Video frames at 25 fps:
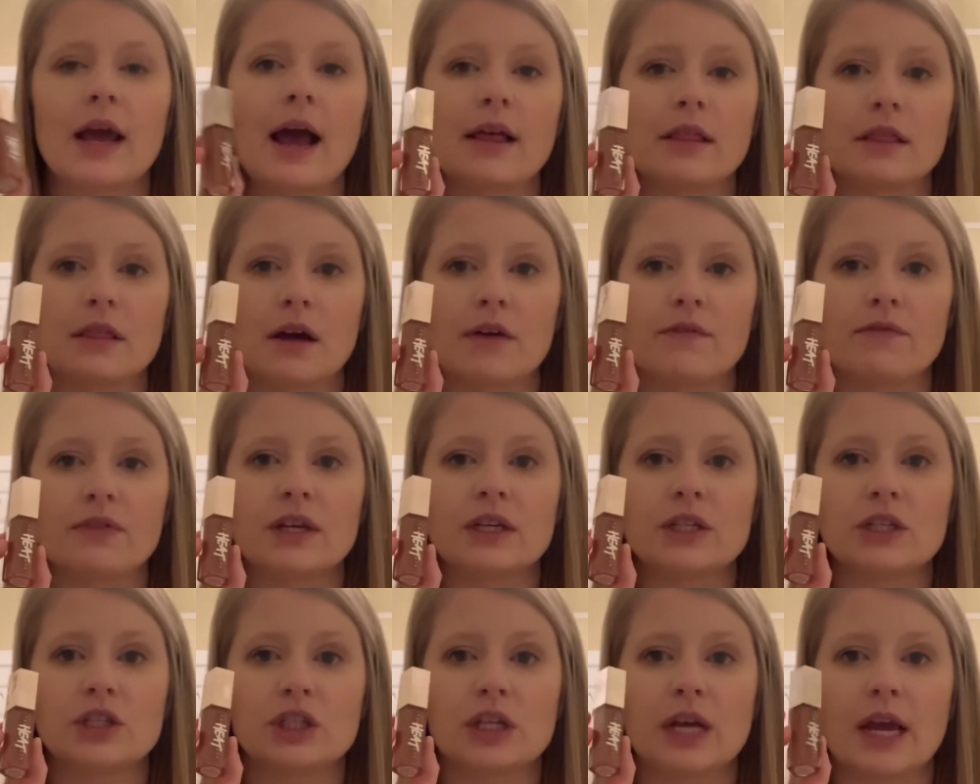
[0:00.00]
I love
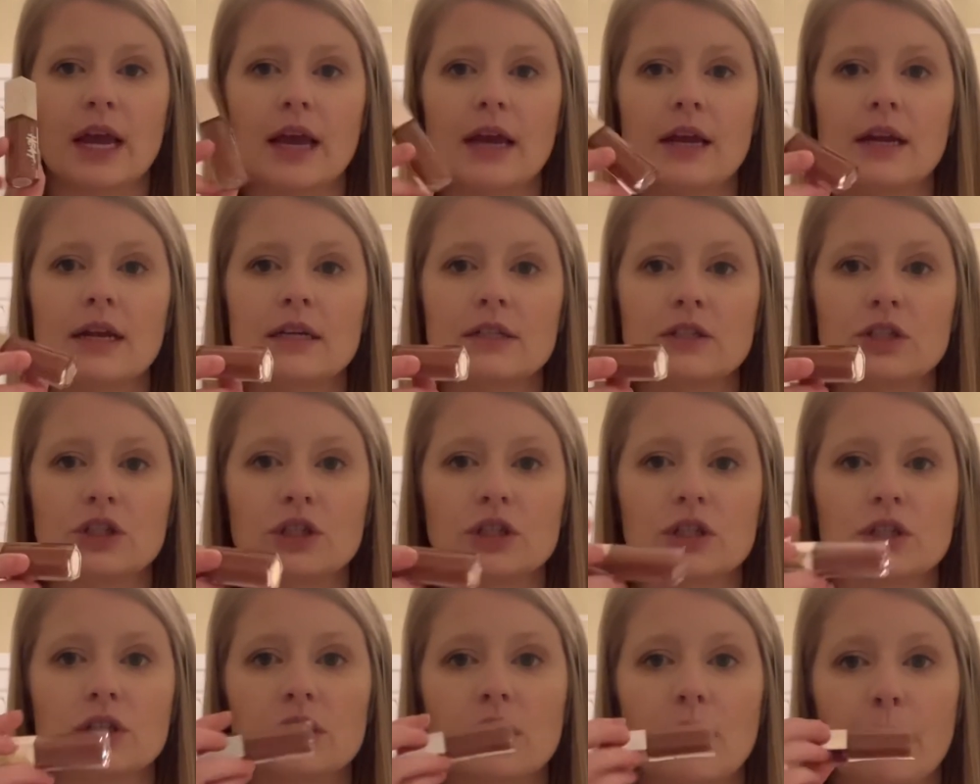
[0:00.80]
this shade. It's
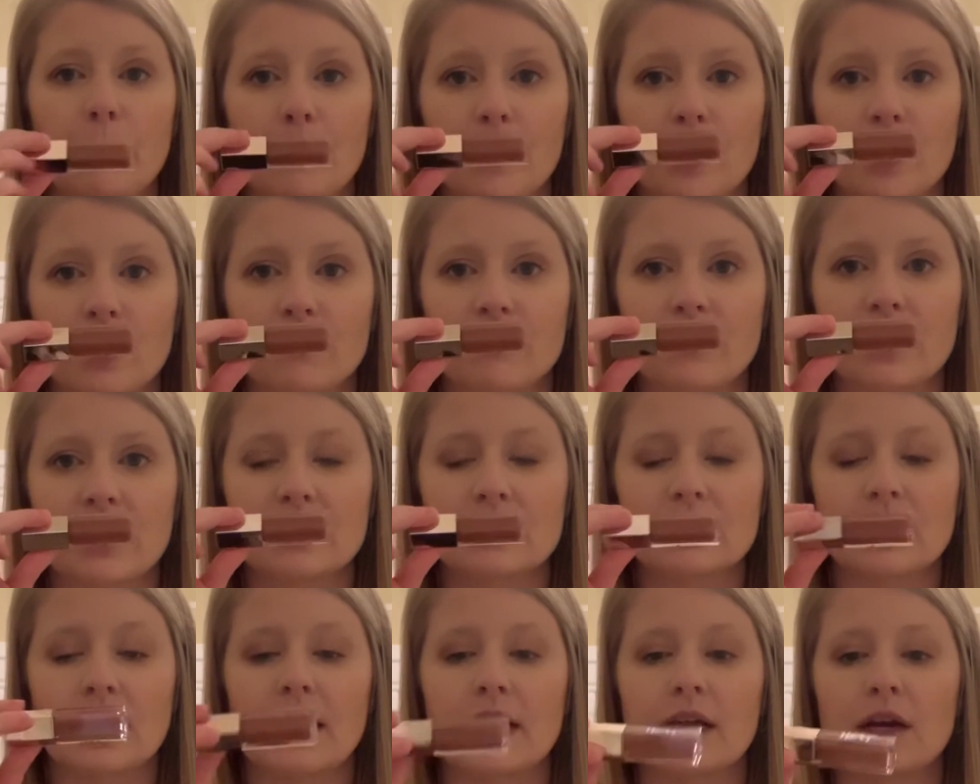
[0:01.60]
just the
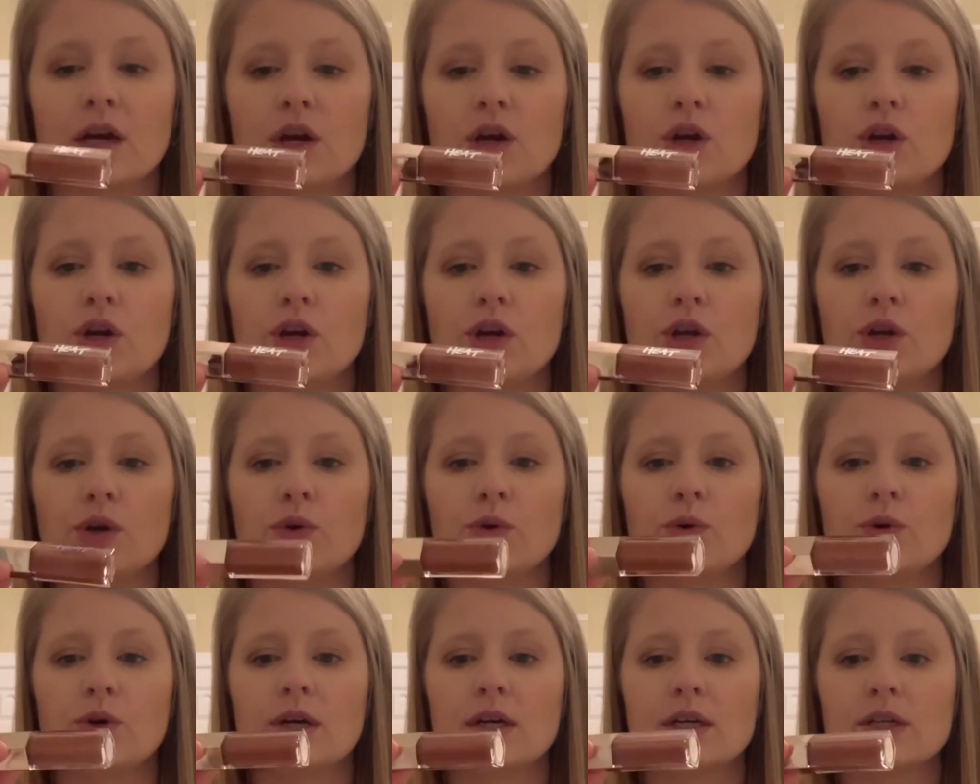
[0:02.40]
perfect like
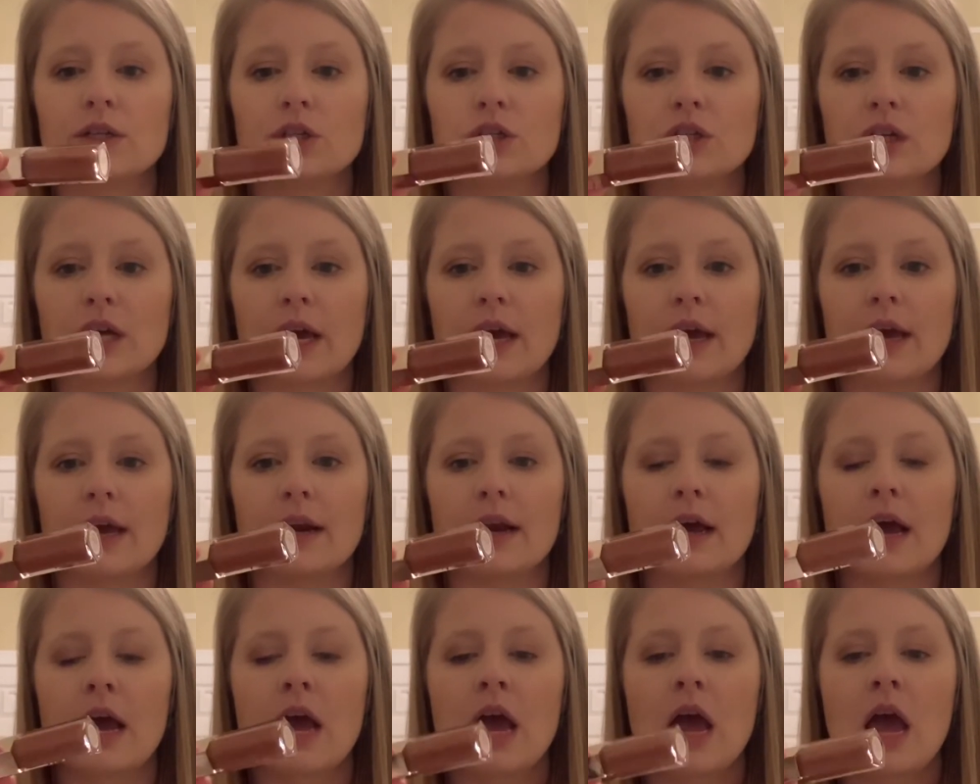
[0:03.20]
nude
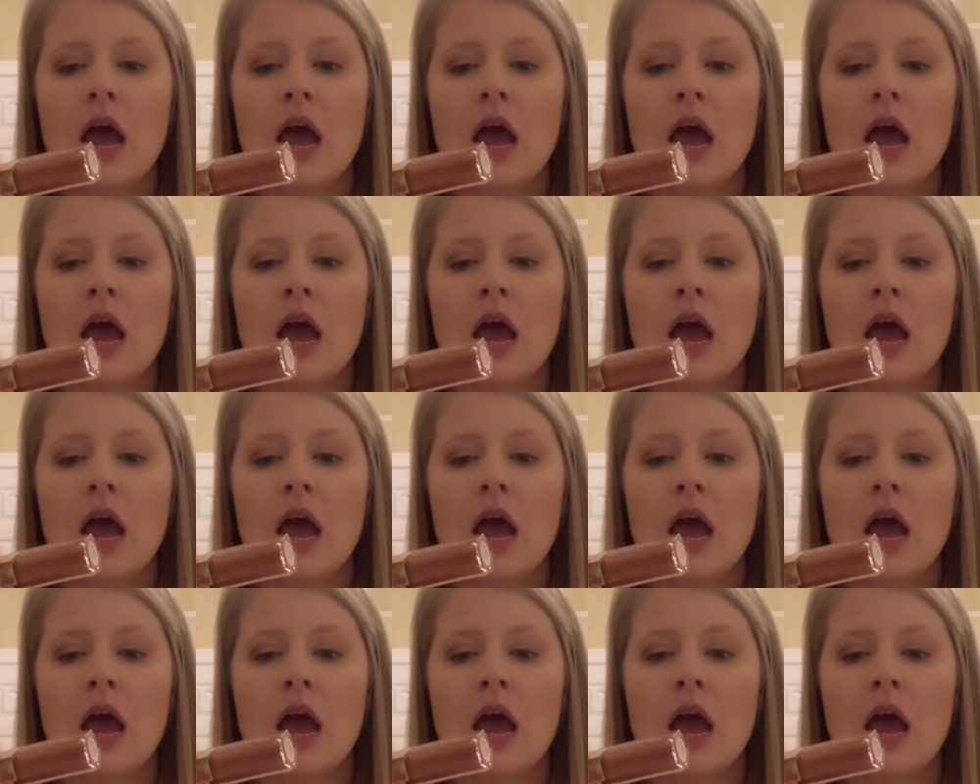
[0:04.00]
shade.